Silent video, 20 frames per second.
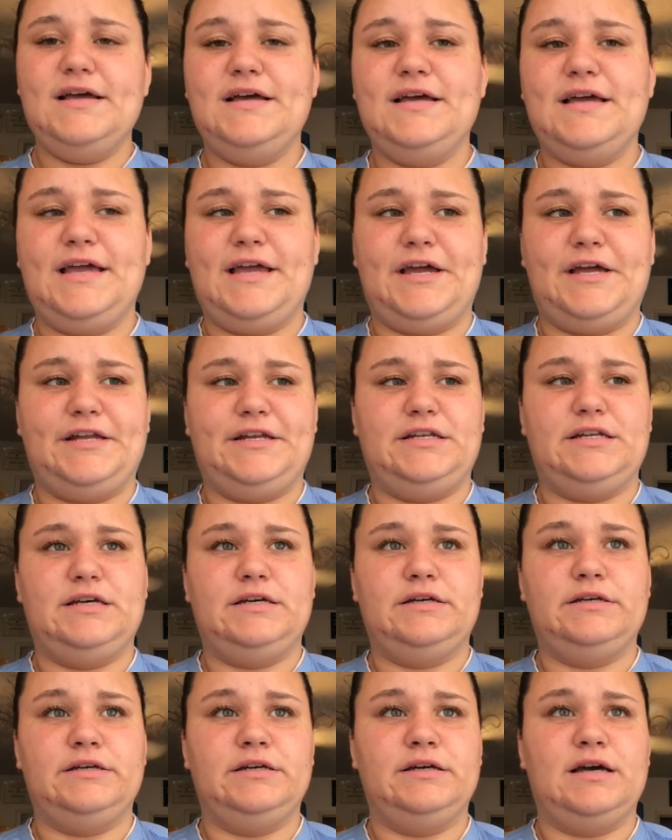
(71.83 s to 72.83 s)
and
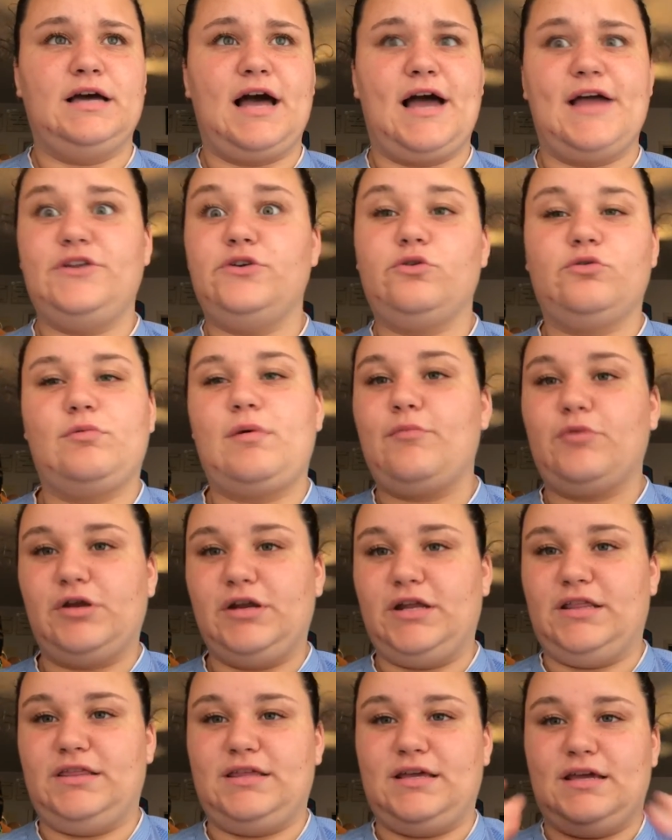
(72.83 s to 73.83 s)
i don't remember
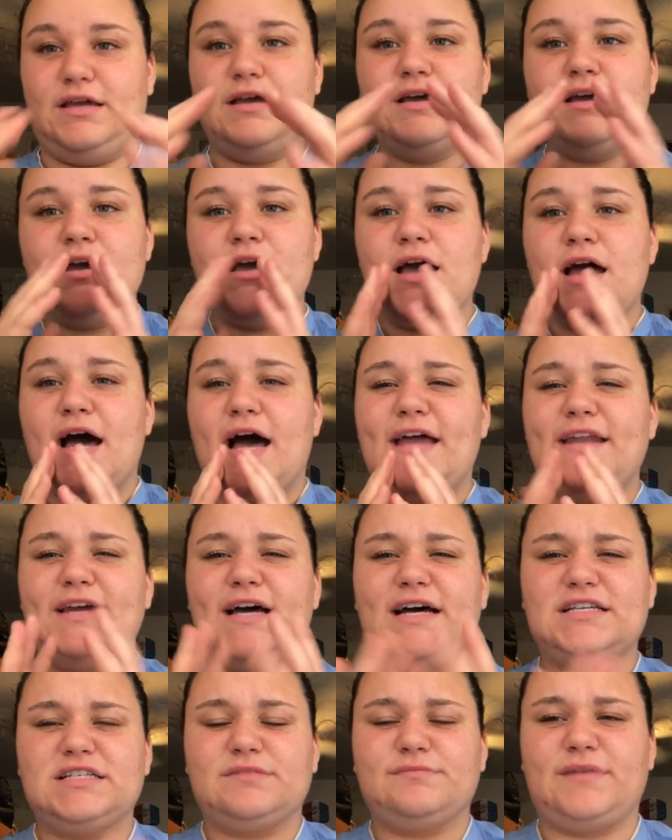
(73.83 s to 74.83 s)
anything i had
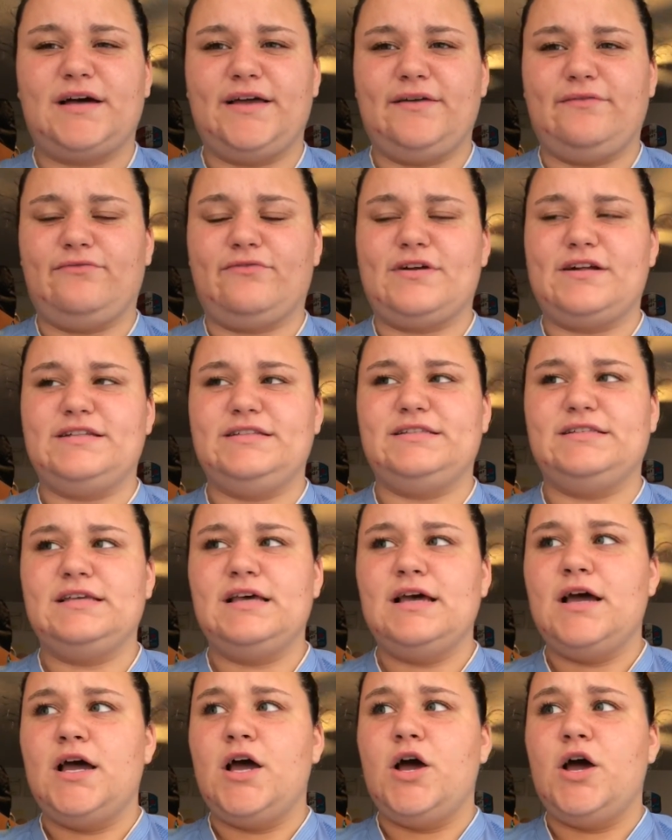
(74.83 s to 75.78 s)
to ask my friends